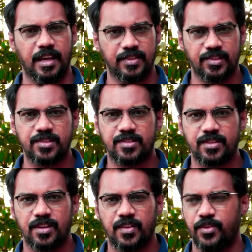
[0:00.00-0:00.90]
exist.
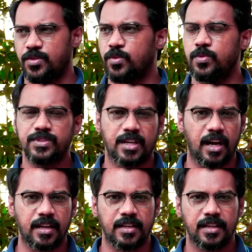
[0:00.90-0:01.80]
We don't know who's
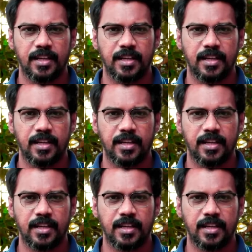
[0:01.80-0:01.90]
got it.